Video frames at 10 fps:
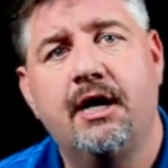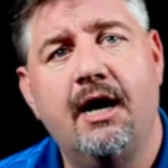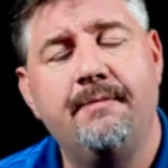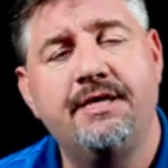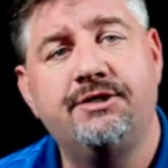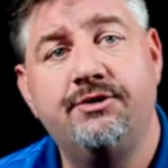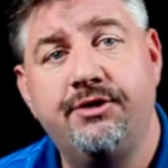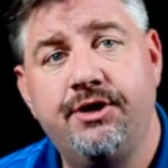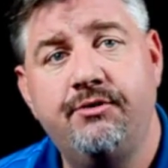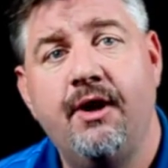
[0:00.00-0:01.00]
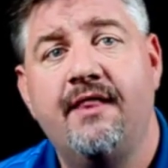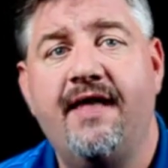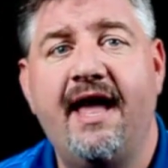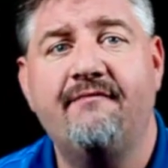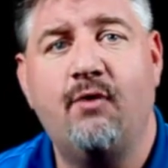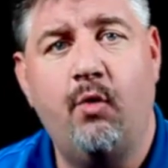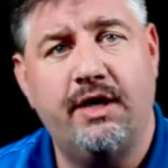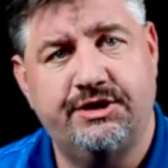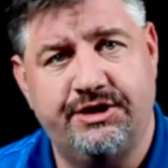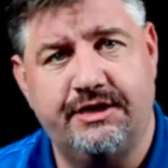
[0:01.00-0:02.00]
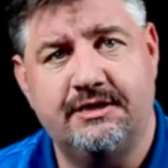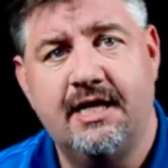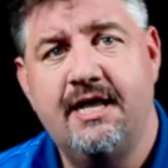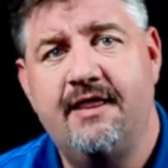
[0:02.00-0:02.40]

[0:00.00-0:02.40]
coming to you, they have questions.